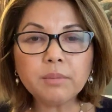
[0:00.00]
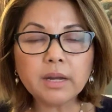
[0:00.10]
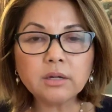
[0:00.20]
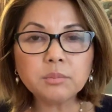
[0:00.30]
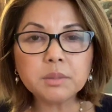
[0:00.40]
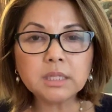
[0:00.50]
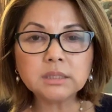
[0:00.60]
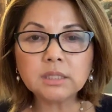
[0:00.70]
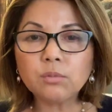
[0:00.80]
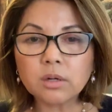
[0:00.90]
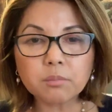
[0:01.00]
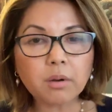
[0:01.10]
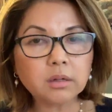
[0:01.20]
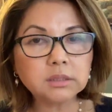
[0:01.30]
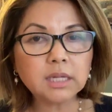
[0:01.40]
buyer because they worked
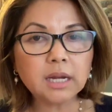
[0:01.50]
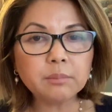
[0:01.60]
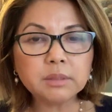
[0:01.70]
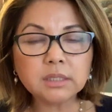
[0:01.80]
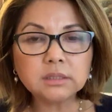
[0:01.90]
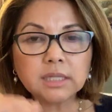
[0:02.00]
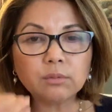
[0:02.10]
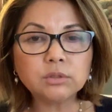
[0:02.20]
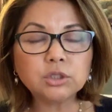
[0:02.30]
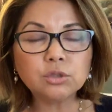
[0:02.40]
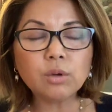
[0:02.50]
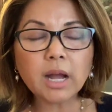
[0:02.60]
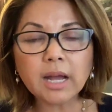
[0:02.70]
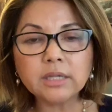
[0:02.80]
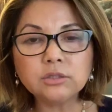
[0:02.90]
part-time and the debt was too
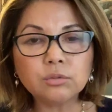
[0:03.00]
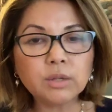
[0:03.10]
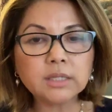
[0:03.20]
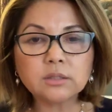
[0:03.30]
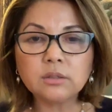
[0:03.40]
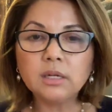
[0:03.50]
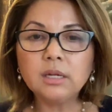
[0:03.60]
high, so we had to